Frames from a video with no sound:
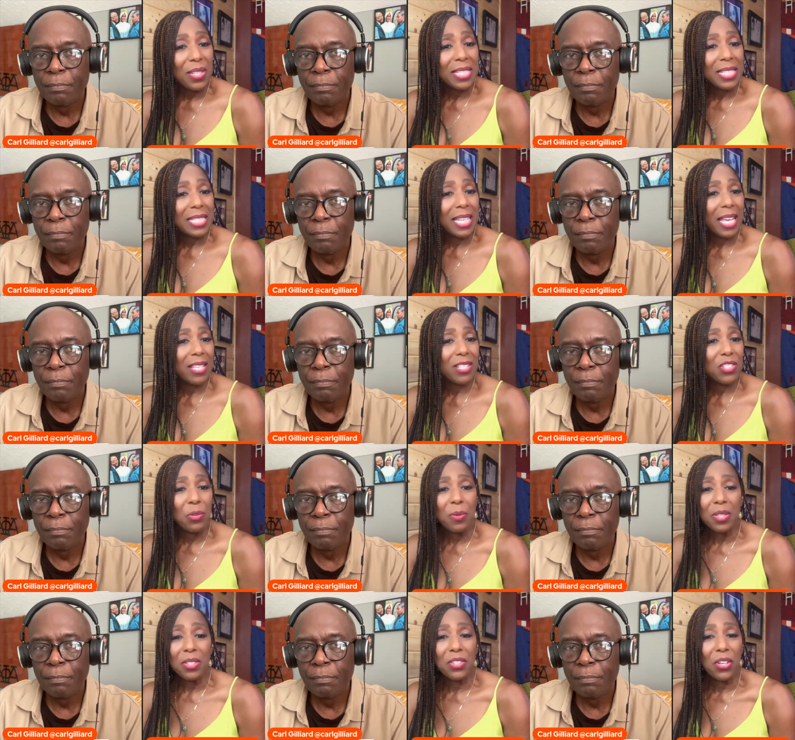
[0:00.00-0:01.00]
Speaker 1: set. She
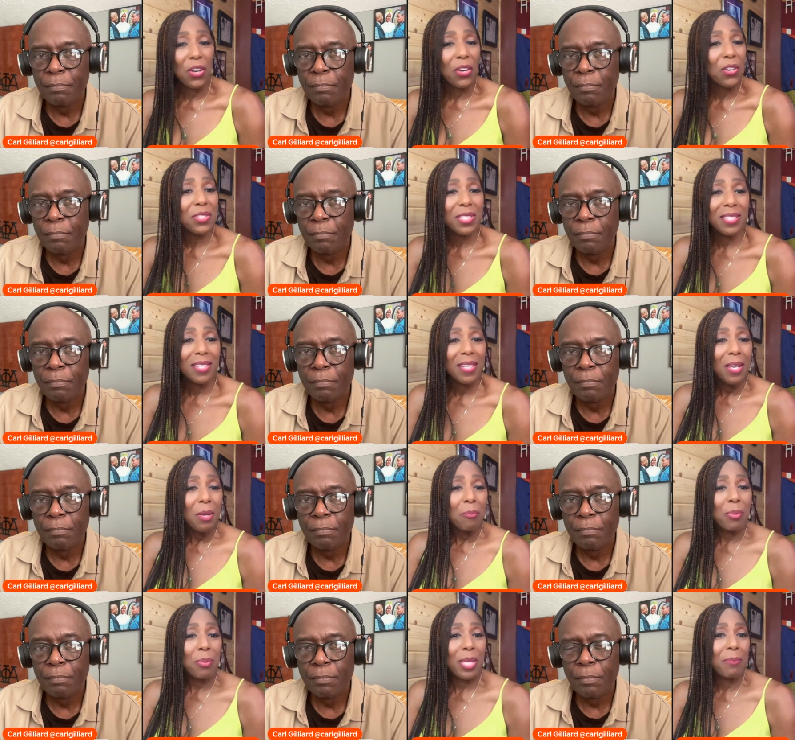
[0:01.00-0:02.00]
would curse,
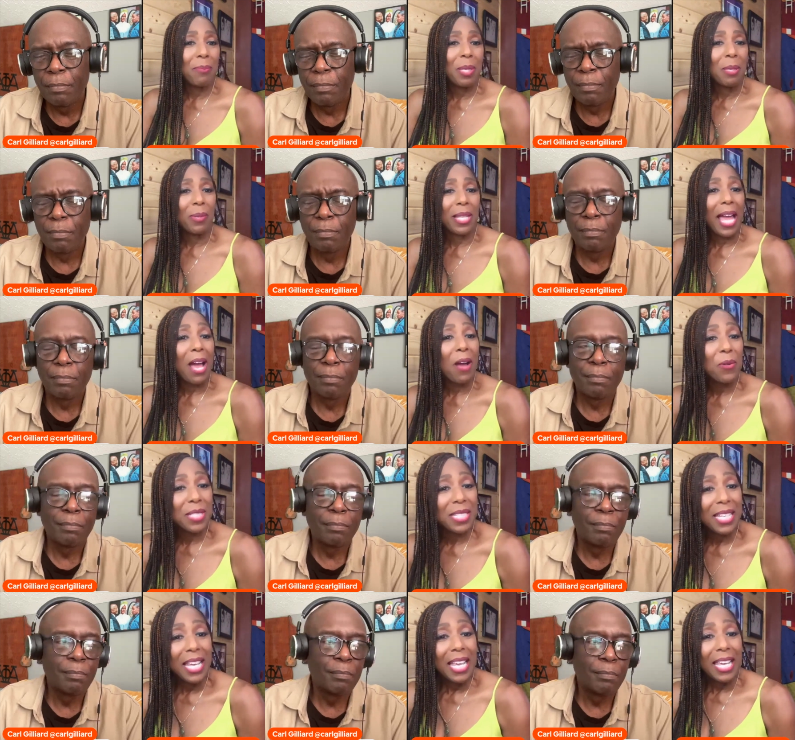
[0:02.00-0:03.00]
pee people out.
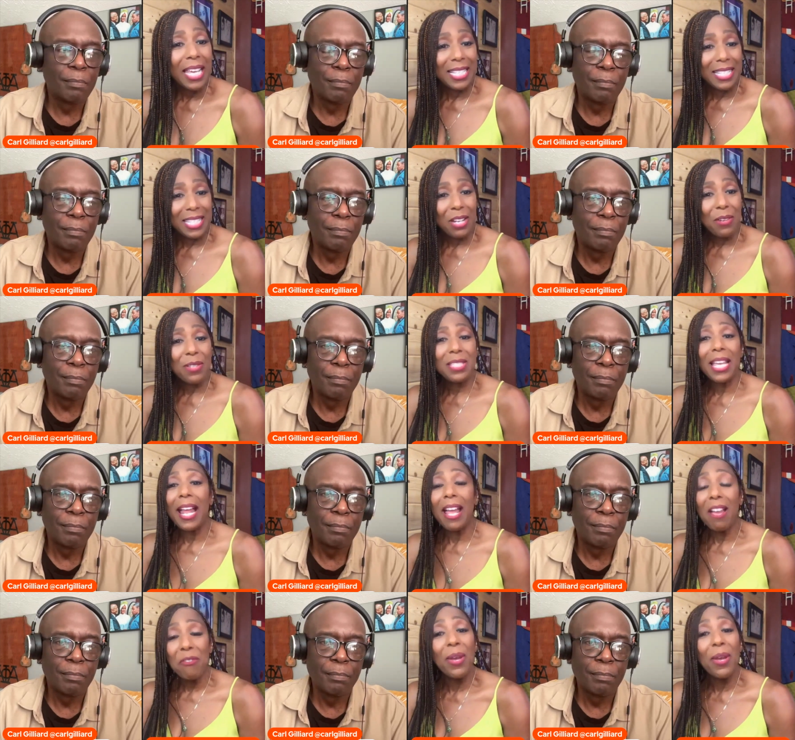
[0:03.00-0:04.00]
It's
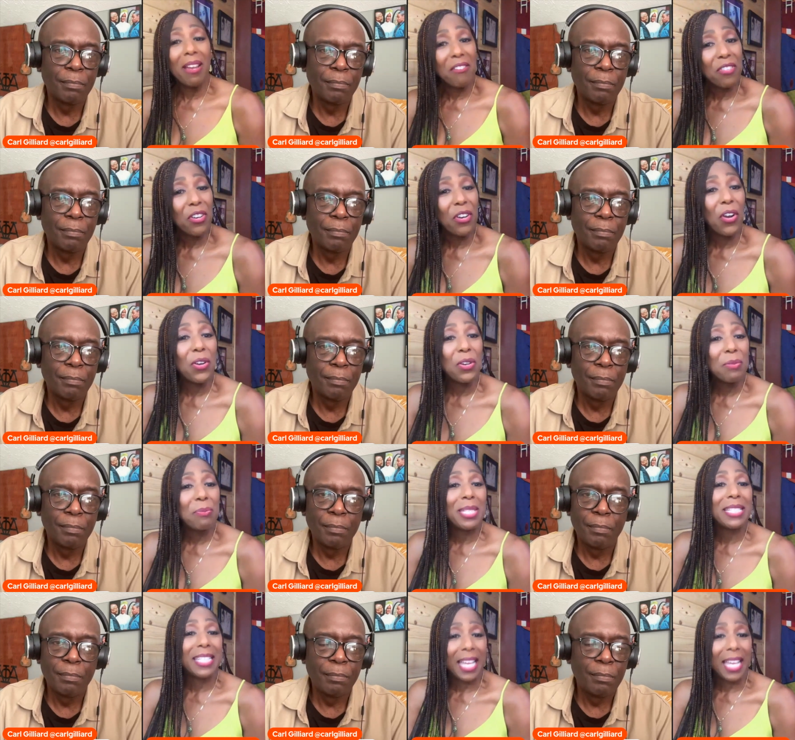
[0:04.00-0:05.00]
Have you ever heard me
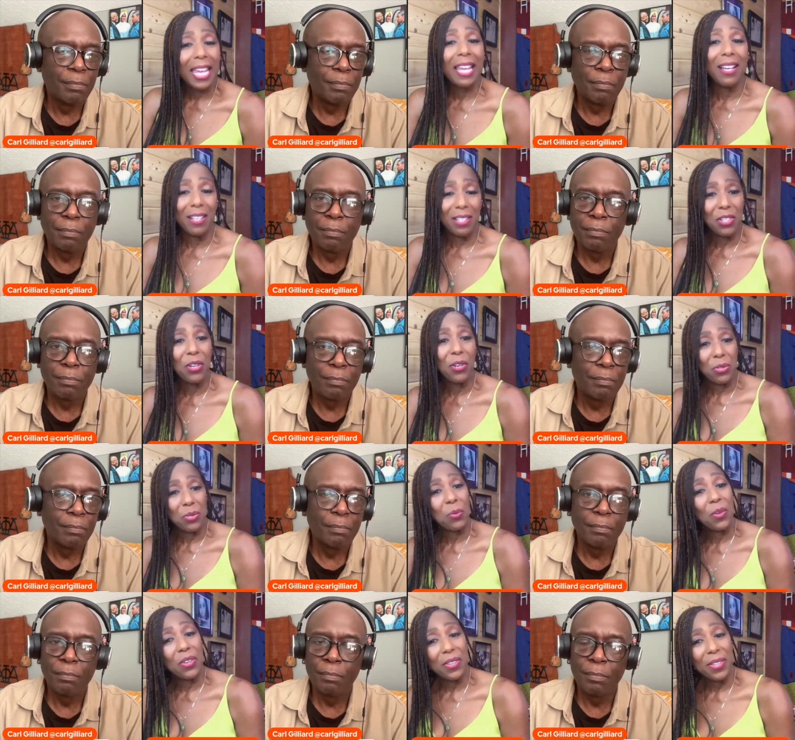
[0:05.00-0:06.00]
say a curse
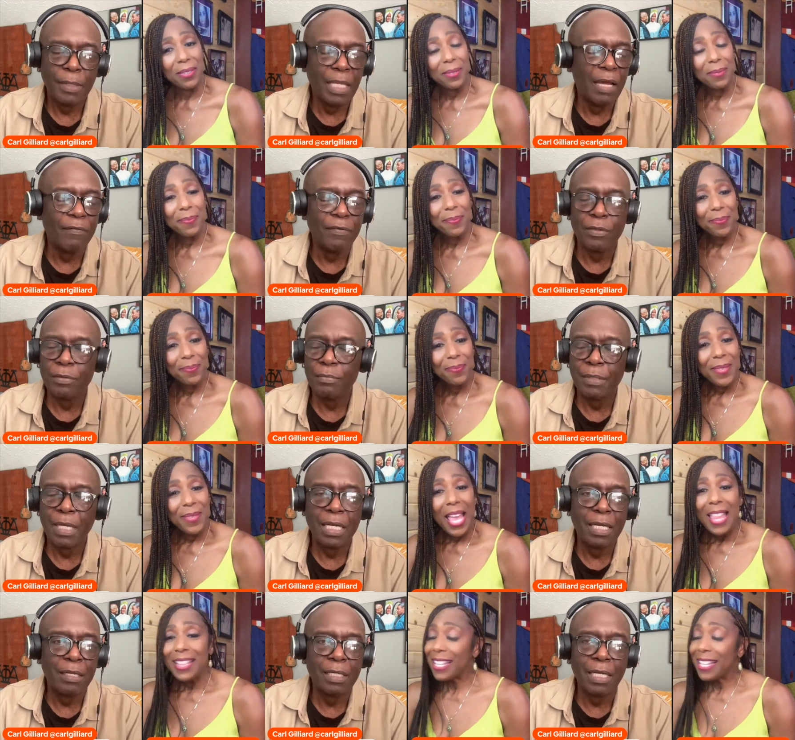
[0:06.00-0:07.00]
word?
Speaker 2: Never.
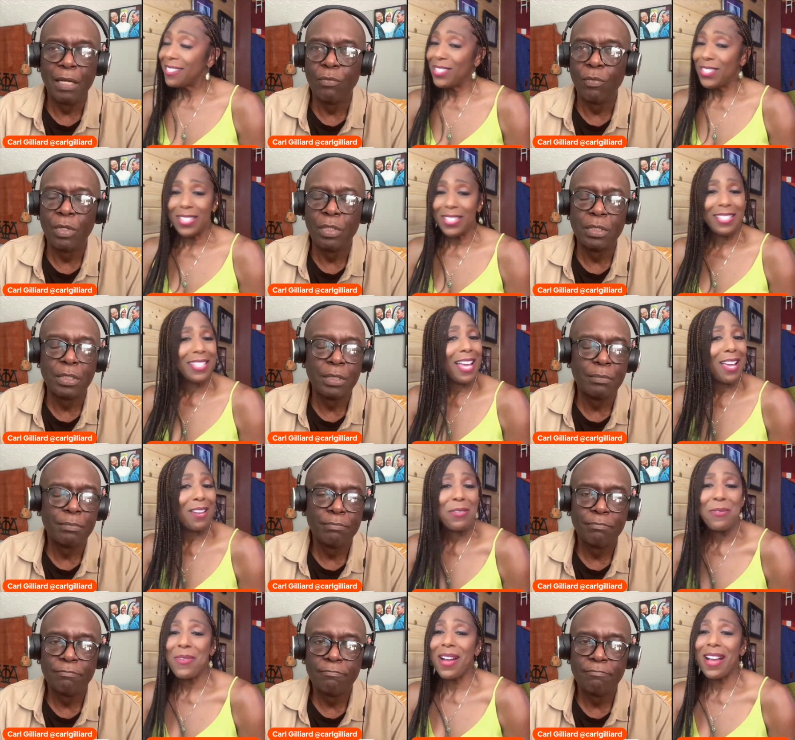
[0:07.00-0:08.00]
Not, that not once. Not
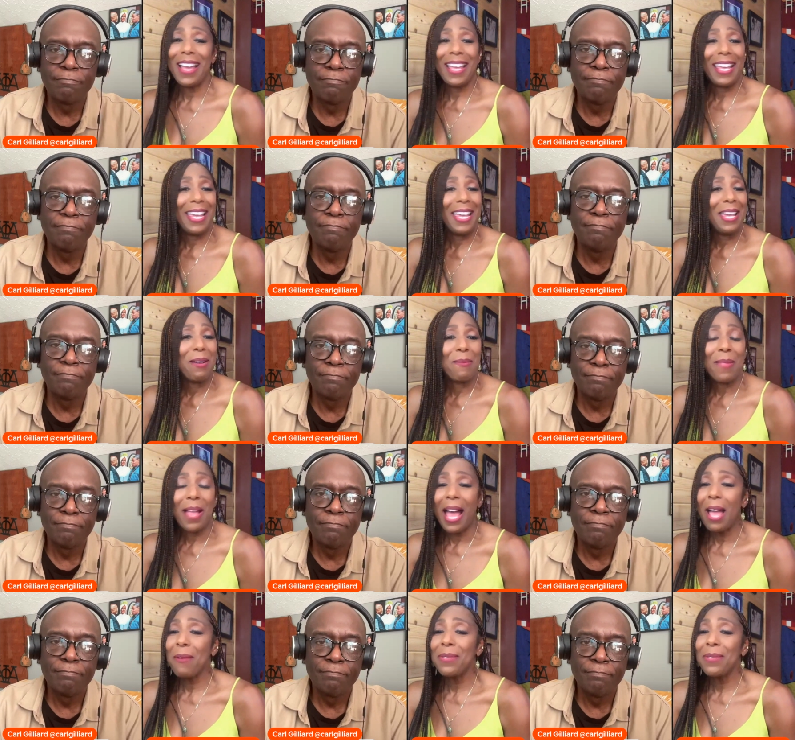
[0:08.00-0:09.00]
Speaker 1: who I am.
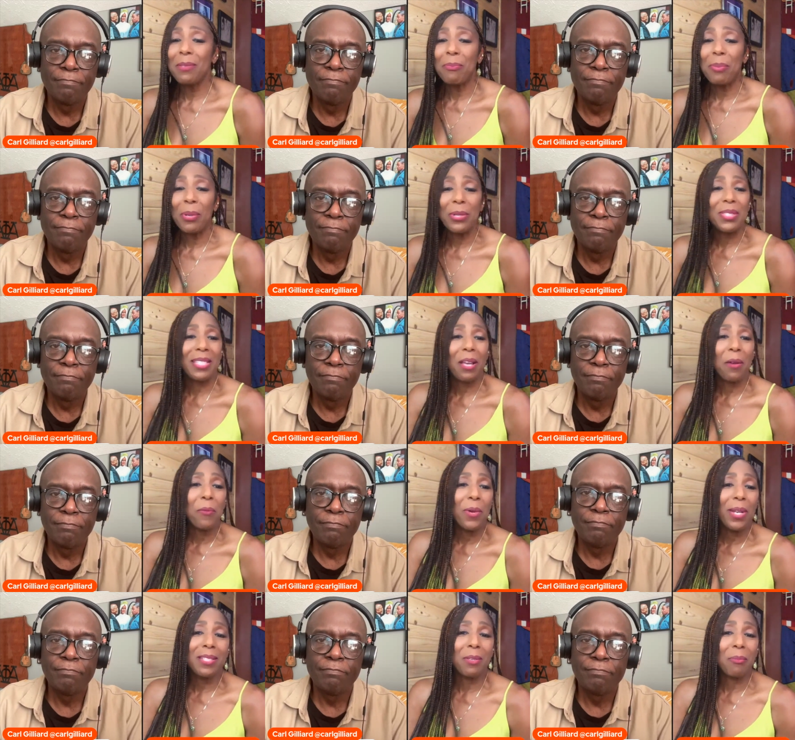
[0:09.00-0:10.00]
I was the person that
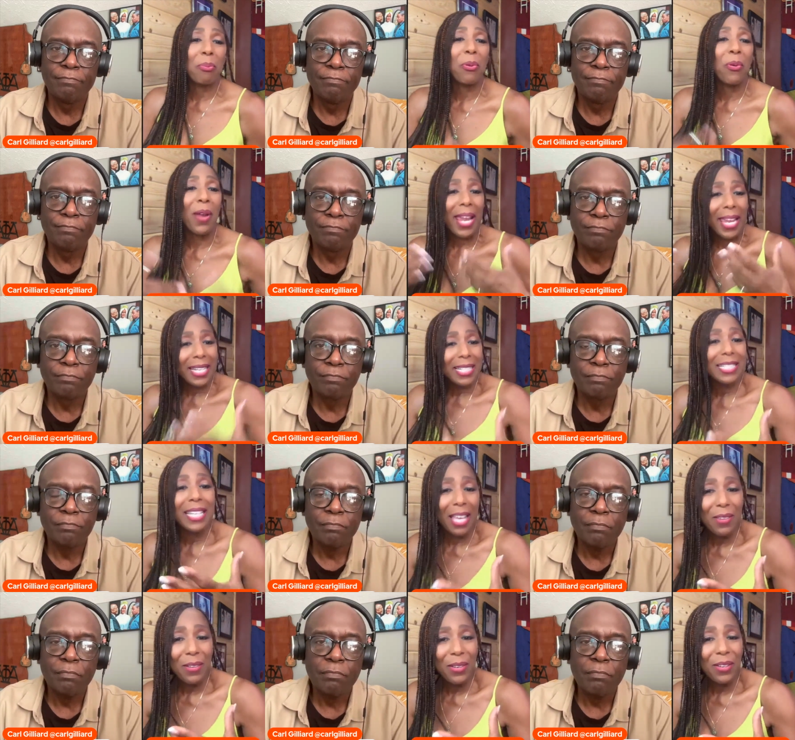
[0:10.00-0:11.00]
wanted to pray
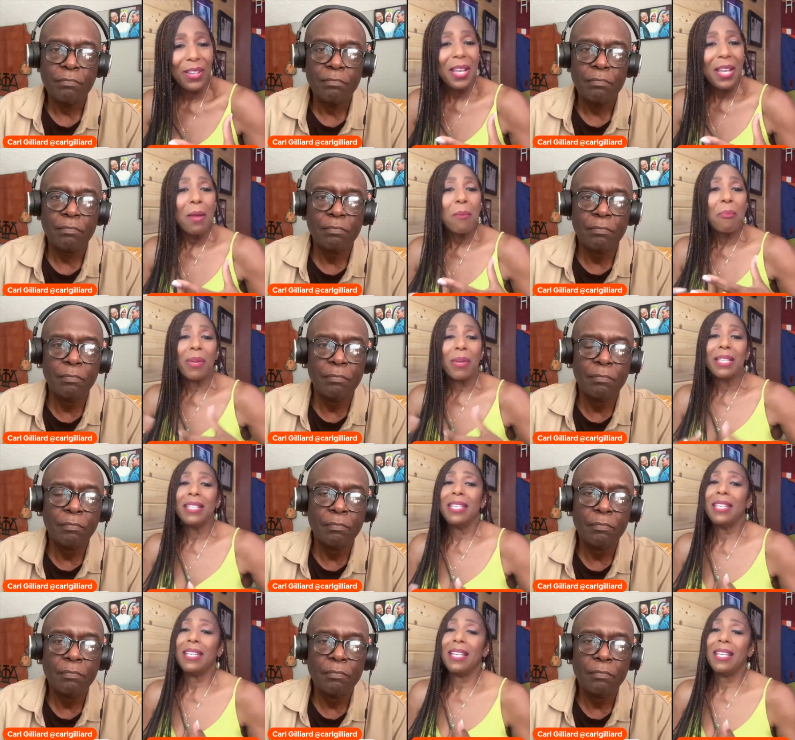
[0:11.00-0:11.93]
together, bring mm. the